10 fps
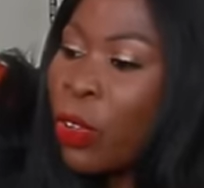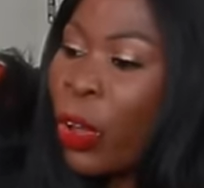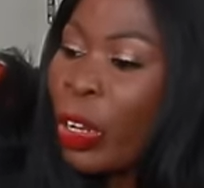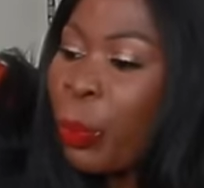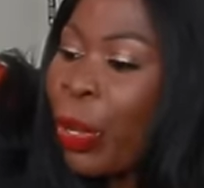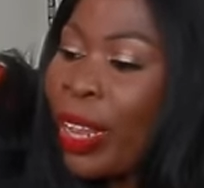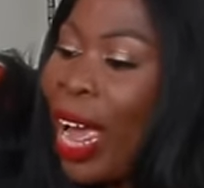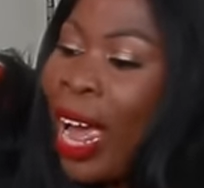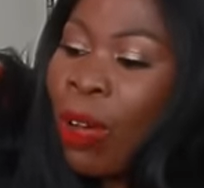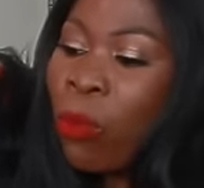skirt, but
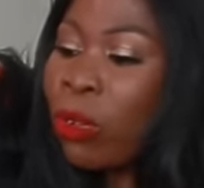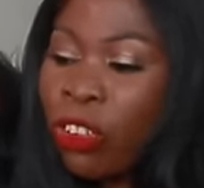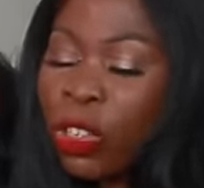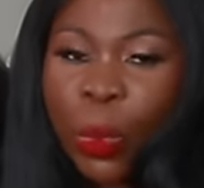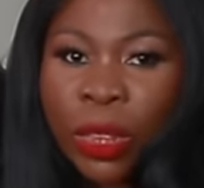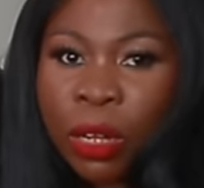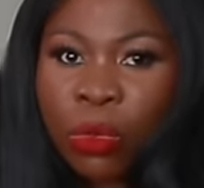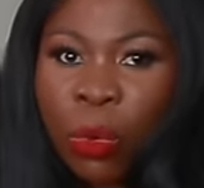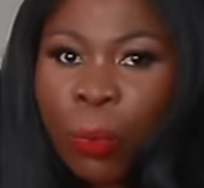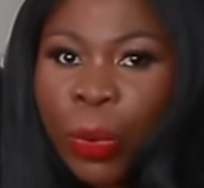I just wanted
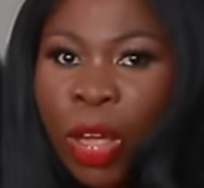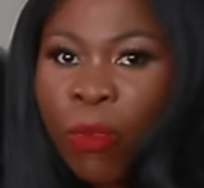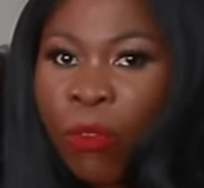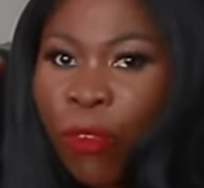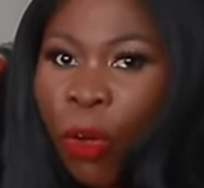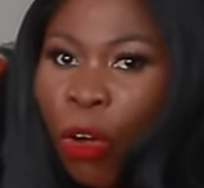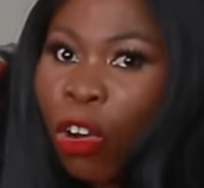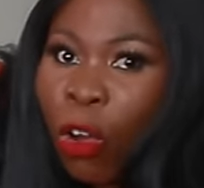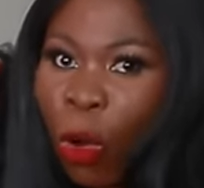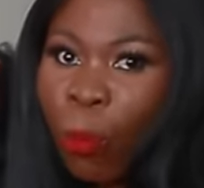to play with a
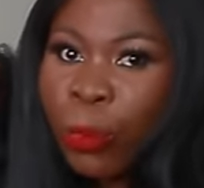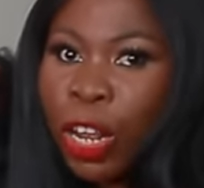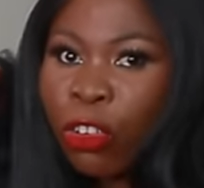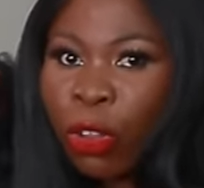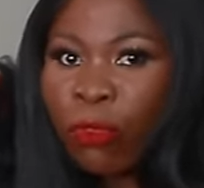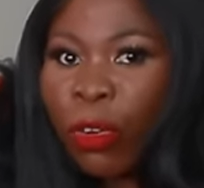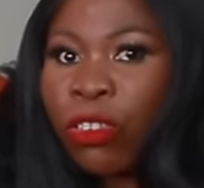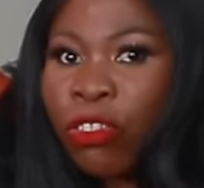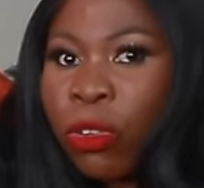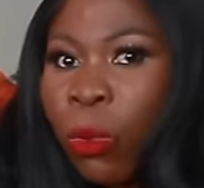color combination for
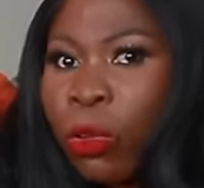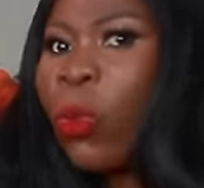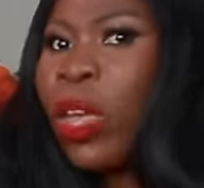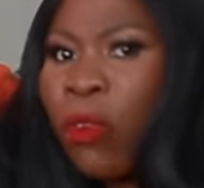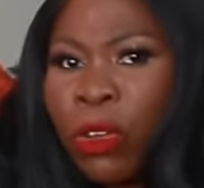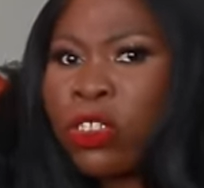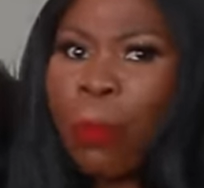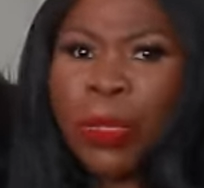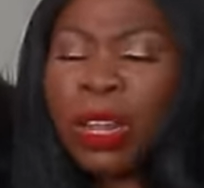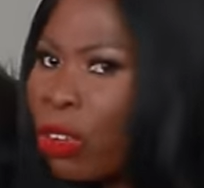this look to give you
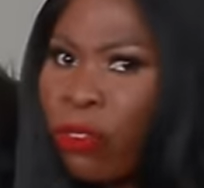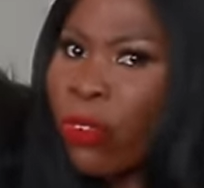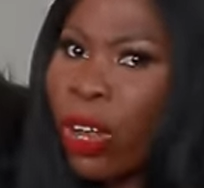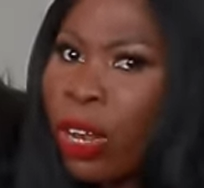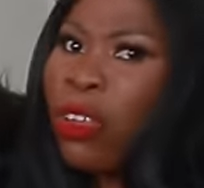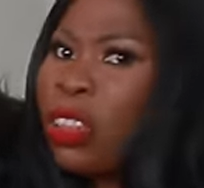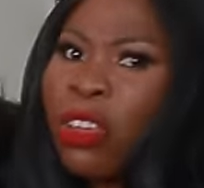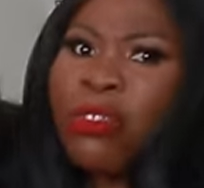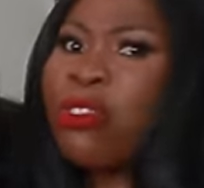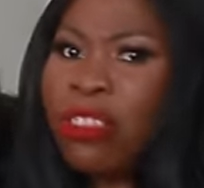something different, not
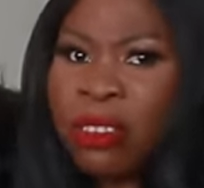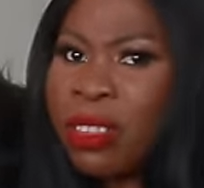the usual